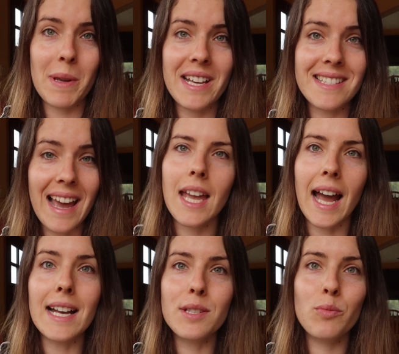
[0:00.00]
because
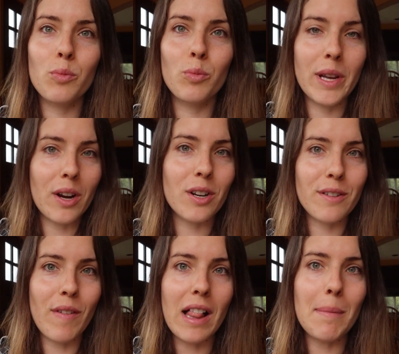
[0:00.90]
as we are
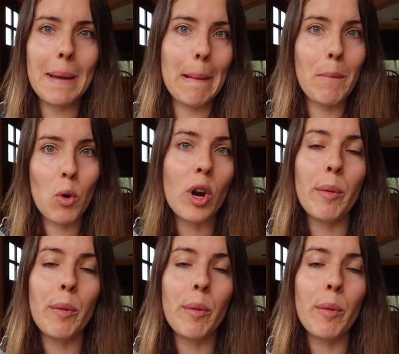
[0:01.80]
developing more